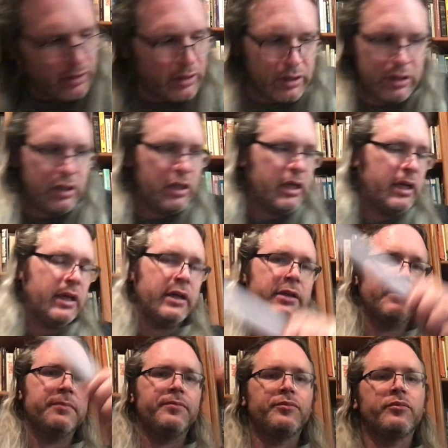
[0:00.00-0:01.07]
the
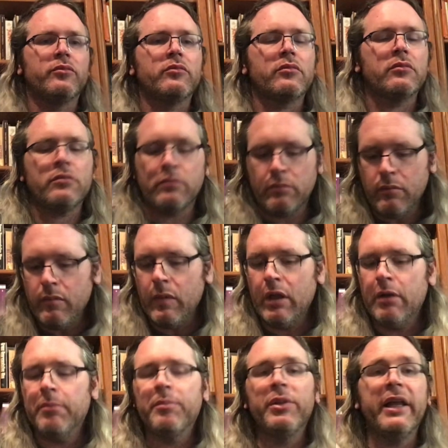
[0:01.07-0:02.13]
uh,
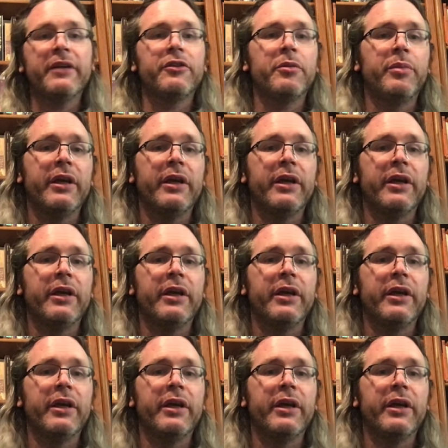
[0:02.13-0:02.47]
Plecter